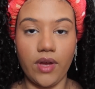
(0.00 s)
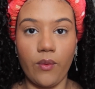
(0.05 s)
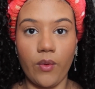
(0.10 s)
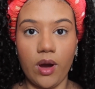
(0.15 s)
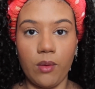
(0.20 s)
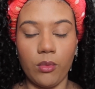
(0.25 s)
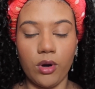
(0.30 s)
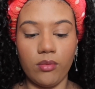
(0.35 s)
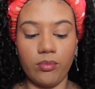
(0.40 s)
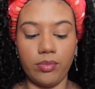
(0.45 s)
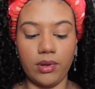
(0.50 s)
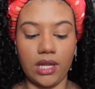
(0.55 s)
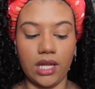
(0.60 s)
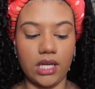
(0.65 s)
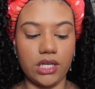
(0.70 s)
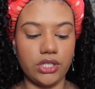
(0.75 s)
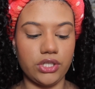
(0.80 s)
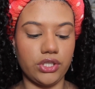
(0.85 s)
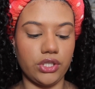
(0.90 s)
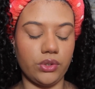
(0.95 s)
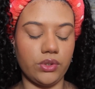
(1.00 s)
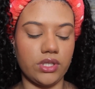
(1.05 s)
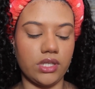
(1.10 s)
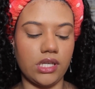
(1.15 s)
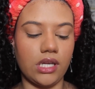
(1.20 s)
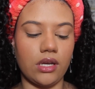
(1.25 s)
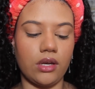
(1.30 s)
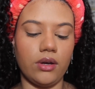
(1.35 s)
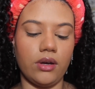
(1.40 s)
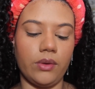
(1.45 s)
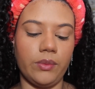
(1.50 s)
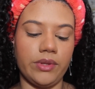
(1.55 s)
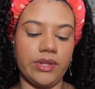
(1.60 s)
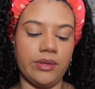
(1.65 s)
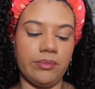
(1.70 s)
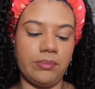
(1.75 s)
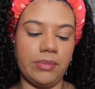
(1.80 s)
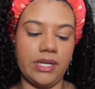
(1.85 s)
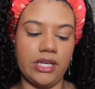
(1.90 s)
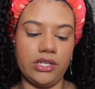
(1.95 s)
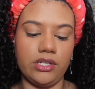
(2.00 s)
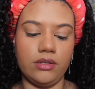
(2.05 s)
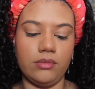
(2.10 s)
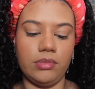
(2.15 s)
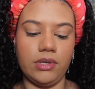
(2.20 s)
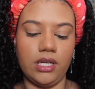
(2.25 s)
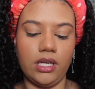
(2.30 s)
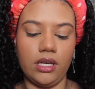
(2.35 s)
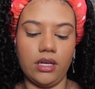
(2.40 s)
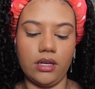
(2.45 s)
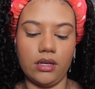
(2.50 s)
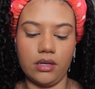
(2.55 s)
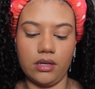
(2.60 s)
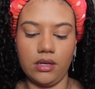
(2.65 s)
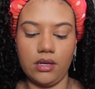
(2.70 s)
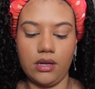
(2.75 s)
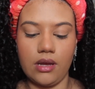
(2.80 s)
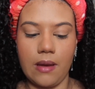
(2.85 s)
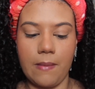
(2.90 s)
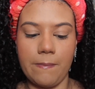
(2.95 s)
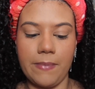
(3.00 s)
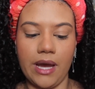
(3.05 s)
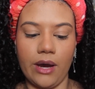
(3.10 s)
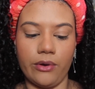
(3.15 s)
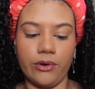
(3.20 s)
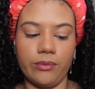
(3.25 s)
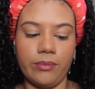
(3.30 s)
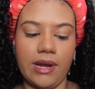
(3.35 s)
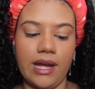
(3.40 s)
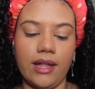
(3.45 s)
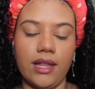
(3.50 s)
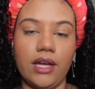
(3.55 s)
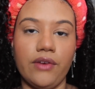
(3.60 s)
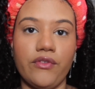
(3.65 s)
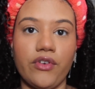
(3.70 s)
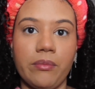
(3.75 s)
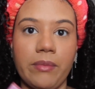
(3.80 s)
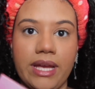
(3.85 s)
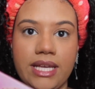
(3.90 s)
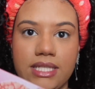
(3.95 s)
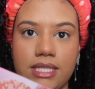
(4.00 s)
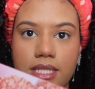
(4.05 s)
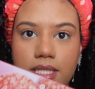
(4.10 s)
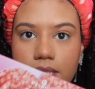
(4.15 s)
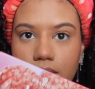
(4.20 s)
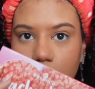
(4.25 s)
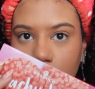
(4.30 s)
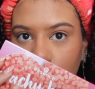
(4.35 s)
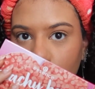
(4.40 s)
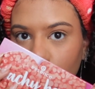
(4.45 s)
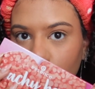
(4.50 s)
I want more blush, usually I go in with the Peachy Bean powder palette from Essence.